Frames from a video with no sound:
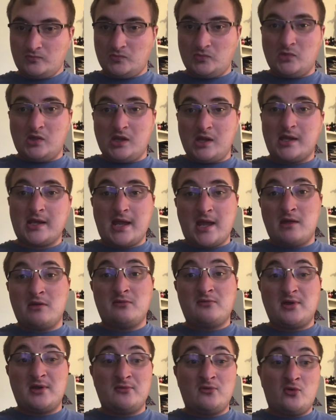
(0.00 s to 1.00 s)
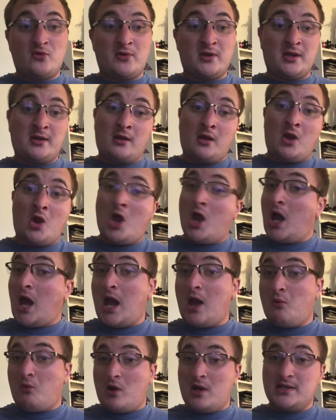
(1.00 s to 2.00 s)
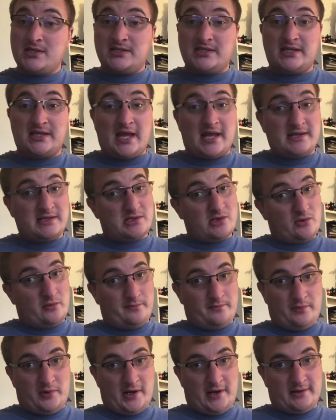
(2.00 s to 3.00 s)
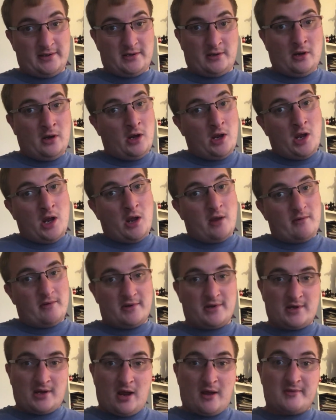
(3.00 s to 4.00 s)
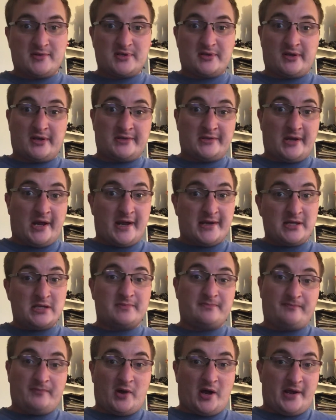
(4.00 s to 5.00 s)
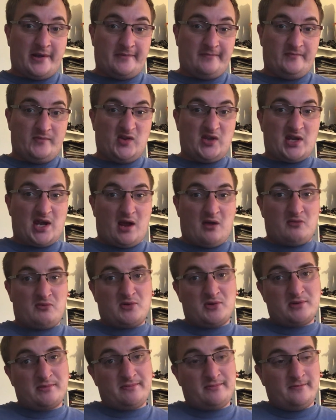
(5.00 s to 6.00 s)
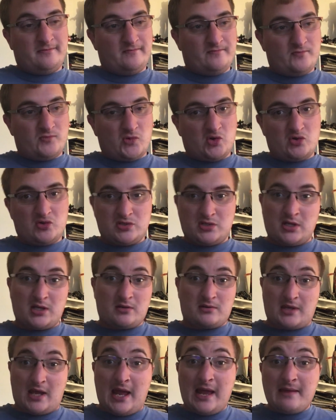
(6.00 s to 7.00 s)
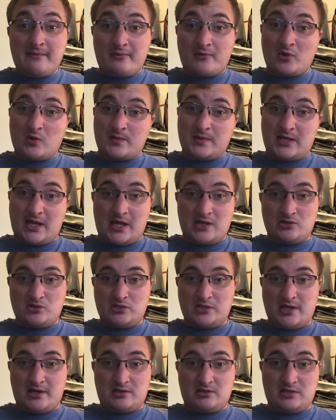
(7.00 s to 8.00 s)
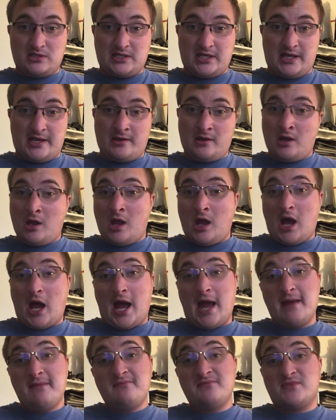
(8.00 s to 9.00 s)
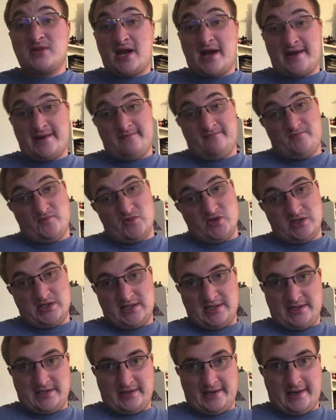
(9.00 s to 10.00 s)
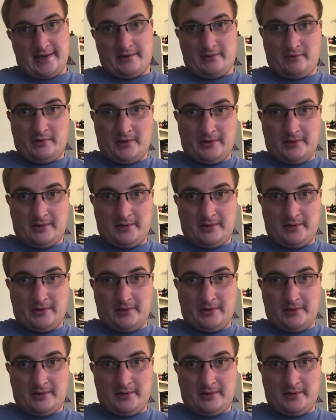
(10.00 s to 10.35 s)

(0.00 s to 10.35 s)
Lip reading: like an anime movie. I want to see that so badly in the comics because I just bought the comic book literacy. That will be interesting to see. I'm dying to see that,